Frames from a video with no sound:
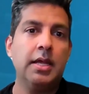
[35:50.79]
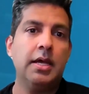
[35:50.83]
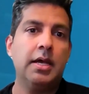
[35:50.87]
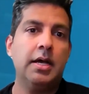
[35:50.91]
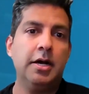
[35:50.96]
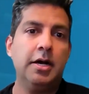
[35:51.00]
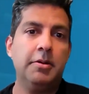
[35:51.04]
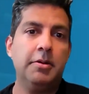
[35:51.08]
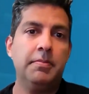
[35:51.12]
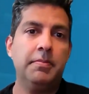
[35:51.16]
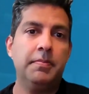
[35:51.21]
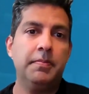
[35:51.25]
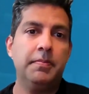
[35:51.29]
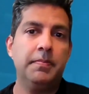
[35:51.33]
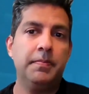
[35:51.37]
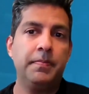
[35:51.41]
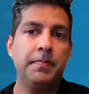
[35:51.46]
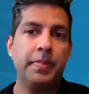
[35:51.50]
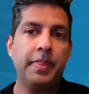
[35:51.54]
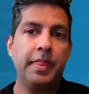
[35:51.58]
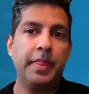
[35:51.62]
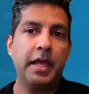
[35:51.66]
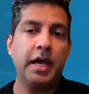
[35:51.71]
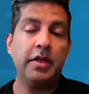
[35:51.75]
I
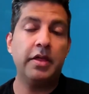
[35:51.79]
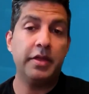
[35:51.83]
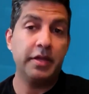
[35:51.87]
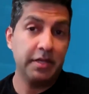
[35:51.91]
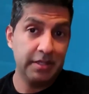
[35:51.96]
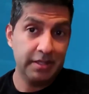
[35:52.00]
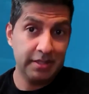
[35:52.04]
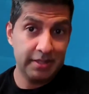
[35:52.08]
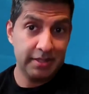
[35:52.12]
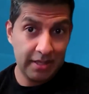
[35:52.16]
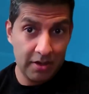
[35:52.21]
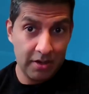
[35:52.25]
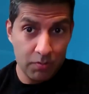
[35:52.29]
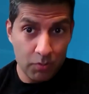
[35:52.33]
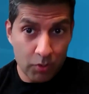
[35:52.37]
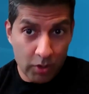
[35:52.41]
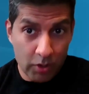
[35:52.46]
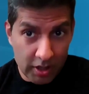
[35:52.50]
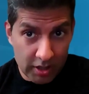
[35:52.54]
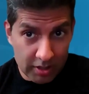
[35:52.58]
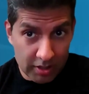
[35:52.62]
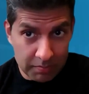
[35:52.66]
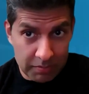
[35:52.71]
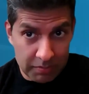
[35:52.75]
think in the same
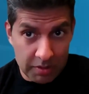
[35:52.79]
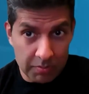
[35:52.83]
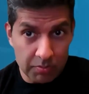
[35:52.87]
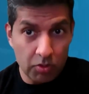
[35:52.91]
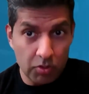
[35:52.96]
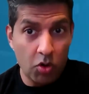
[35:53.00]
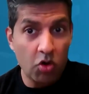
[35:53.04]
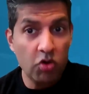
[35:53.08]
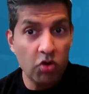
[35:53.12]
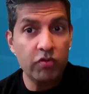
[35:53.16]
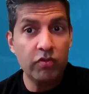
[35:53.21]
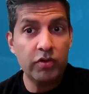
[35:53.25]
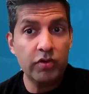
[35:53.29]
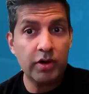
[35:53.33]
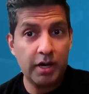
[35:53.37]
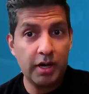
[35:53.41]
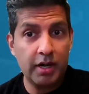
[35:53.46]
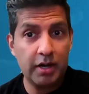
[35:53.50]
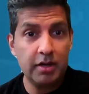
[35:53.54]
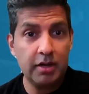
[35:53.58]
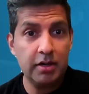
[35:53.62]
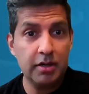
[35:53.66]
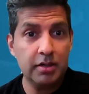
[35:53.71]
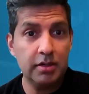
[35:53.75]
way that people
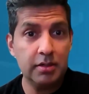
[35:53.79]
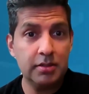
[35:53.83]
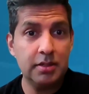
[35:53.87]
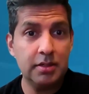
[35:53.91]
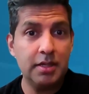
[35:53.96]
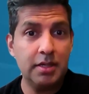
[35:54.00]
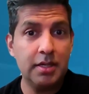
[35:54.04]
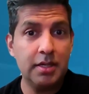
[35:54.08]
overhire